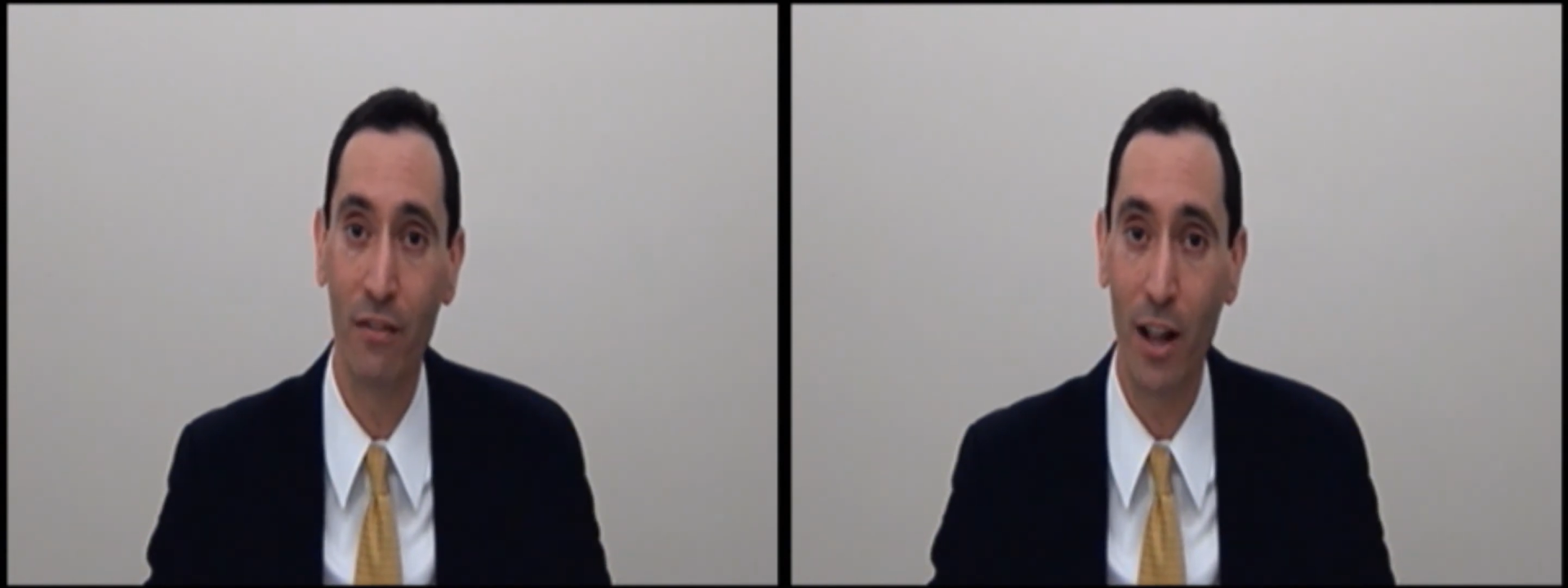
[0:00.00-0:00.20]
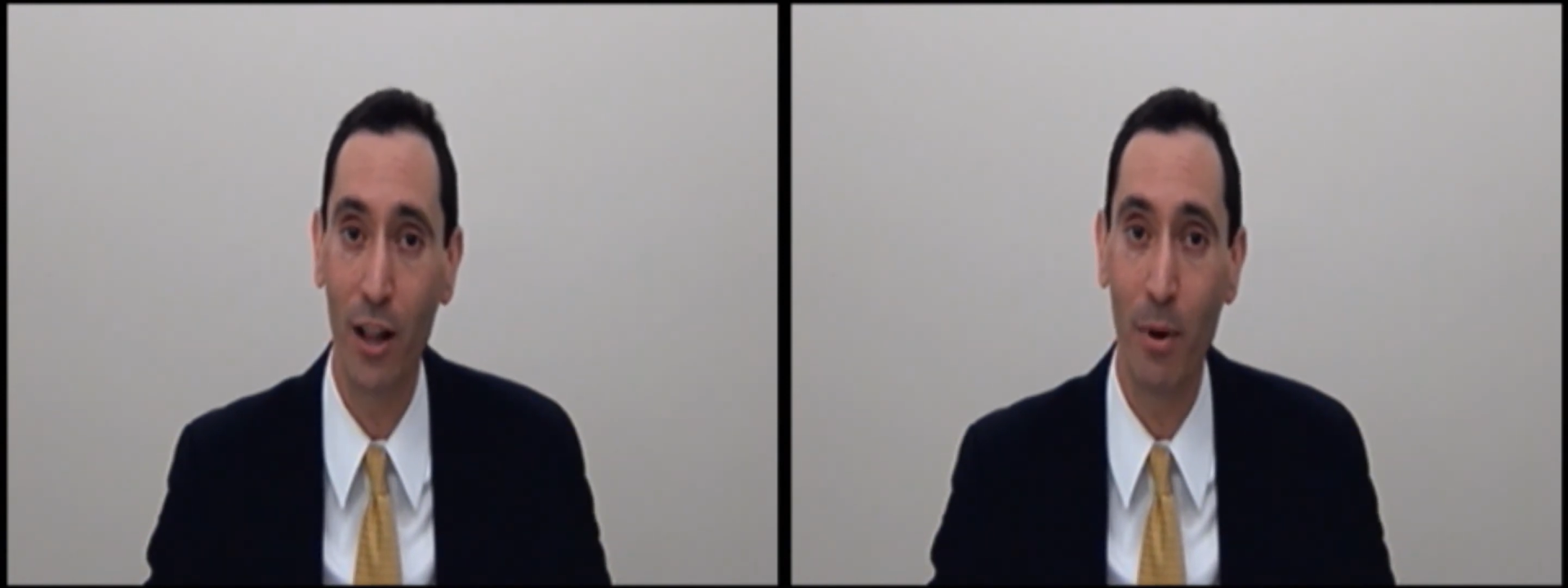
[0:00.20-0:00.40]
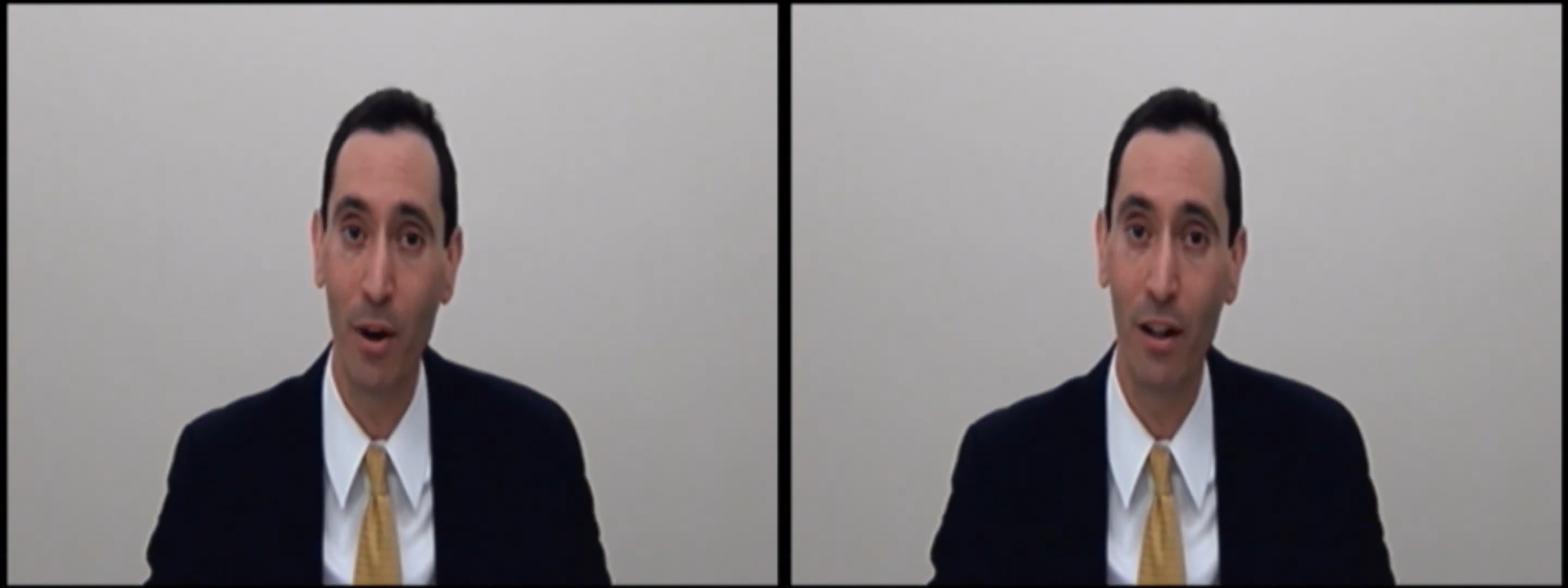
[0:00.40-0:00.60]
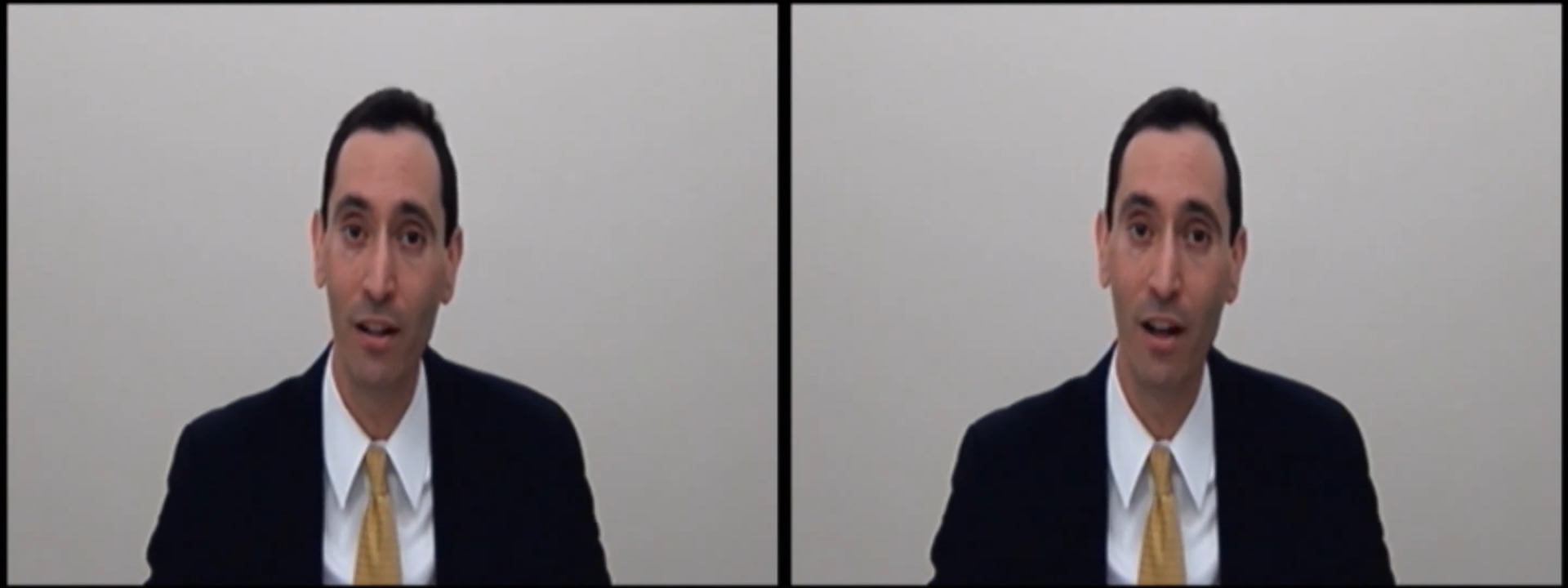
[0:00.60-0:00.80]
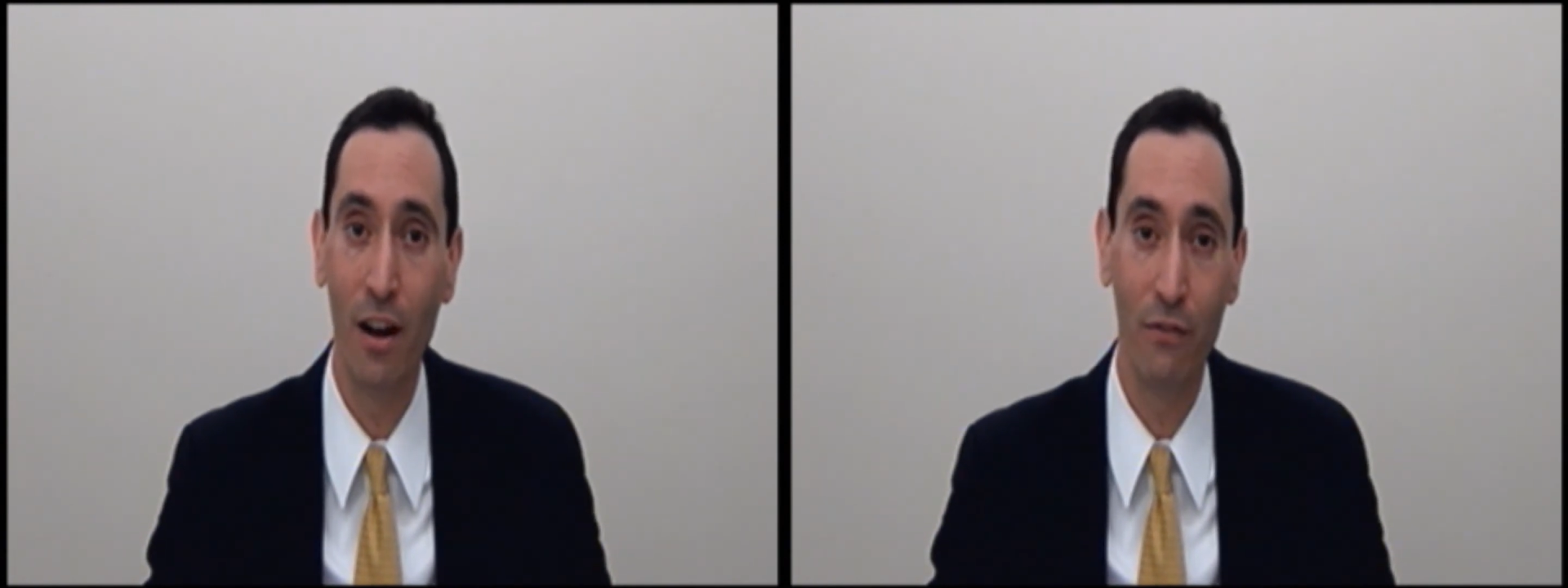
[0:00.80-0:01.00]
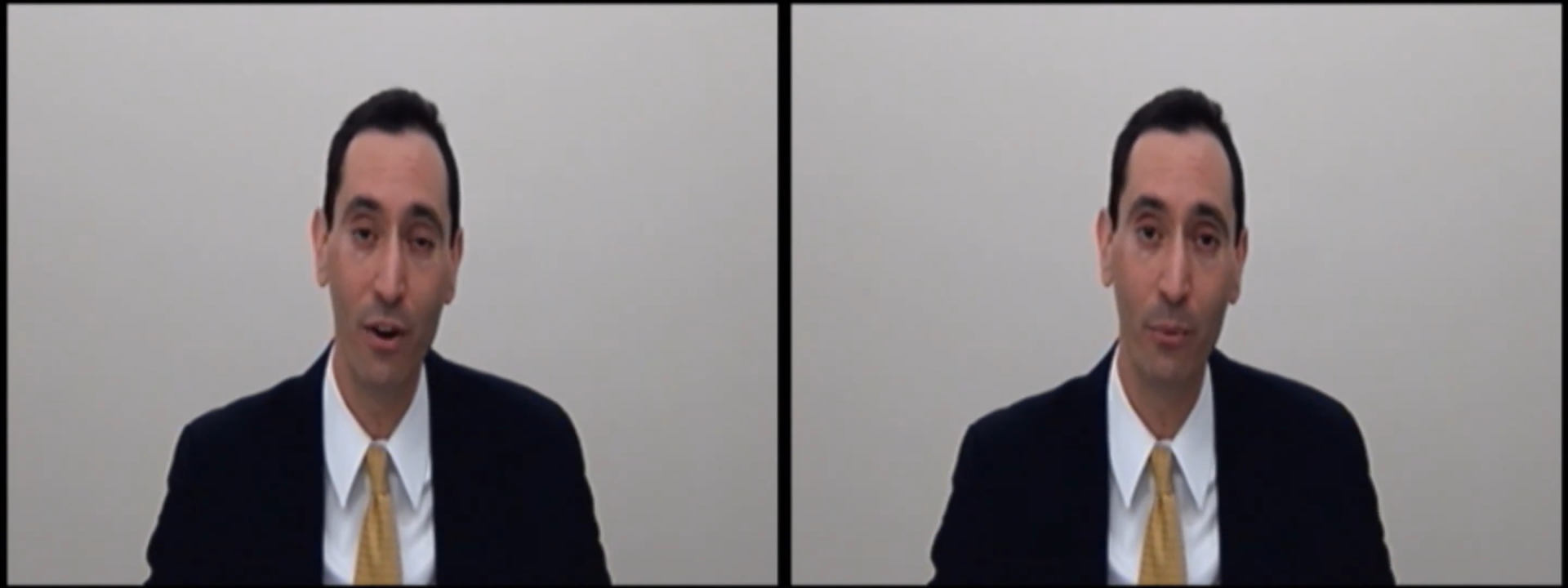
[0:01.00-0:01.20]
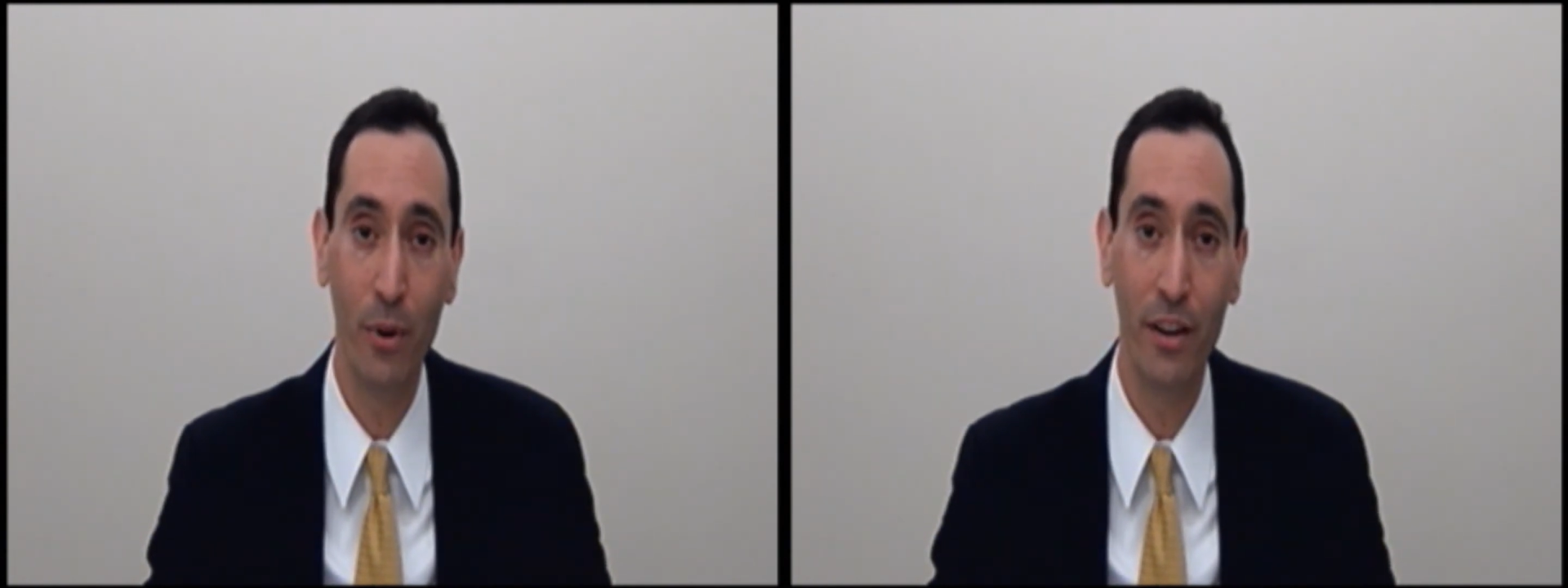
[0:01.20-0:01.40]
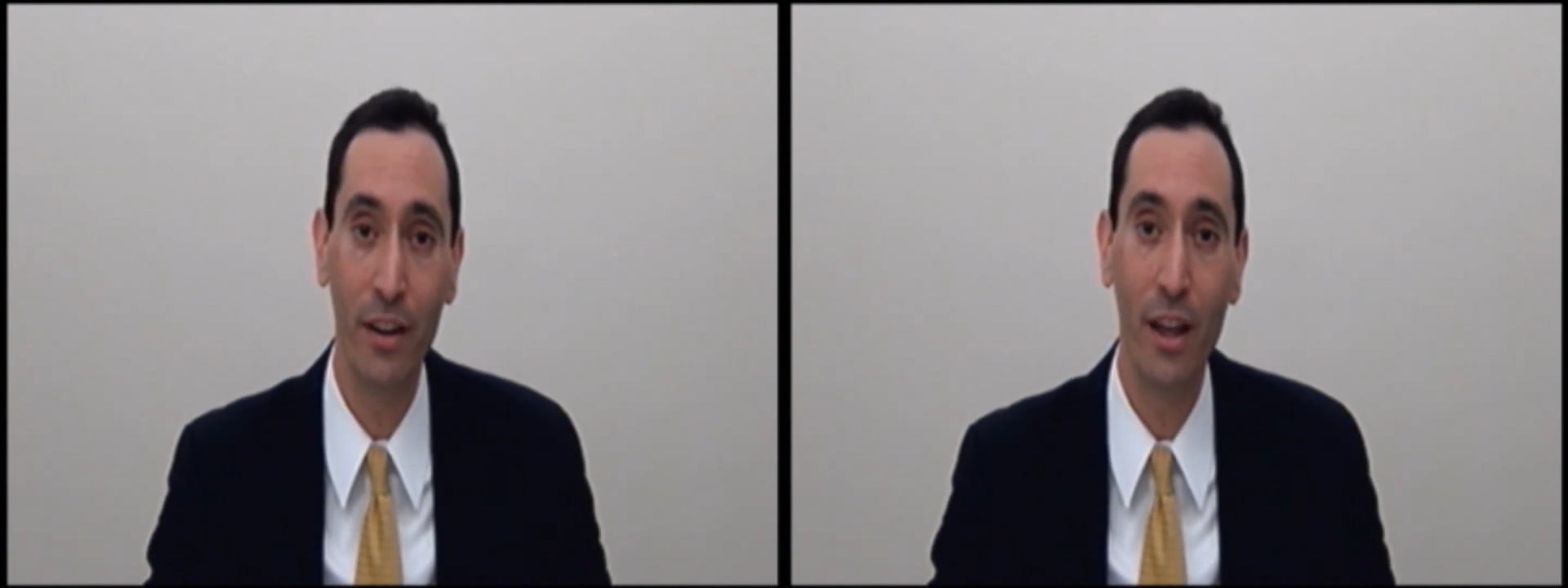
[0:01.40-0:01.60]
volleyball, a fun
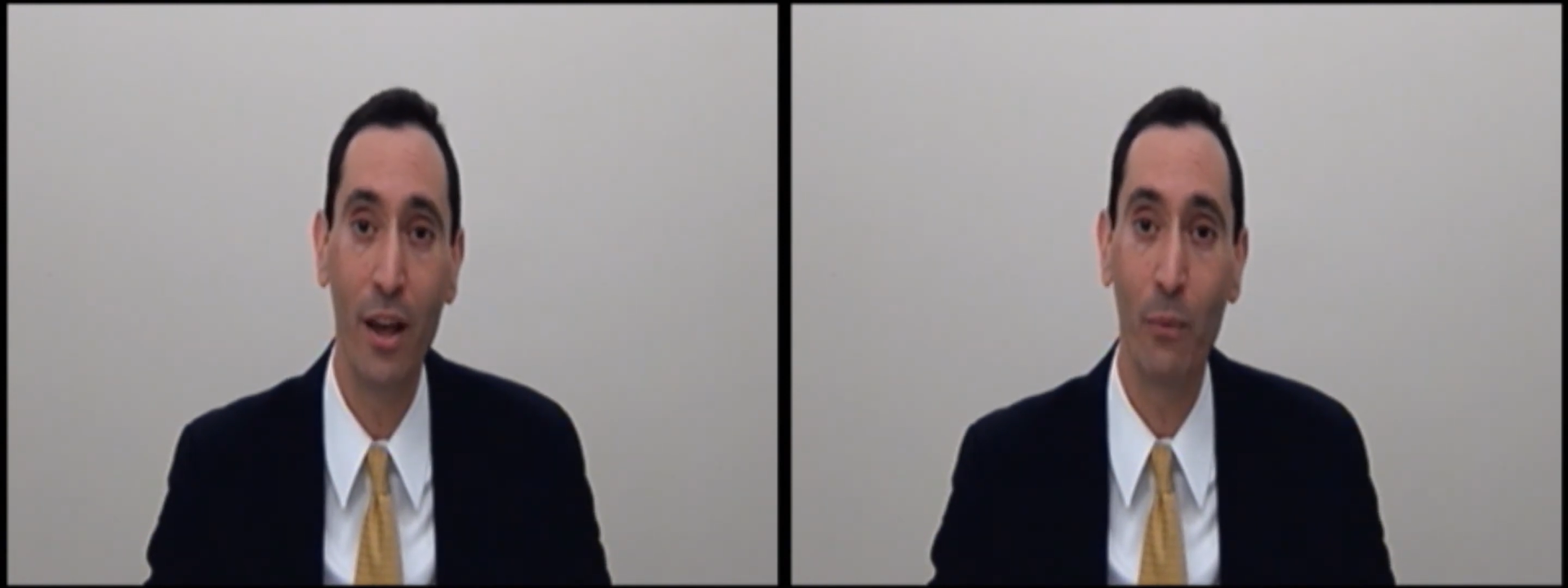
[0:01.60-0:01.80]
run,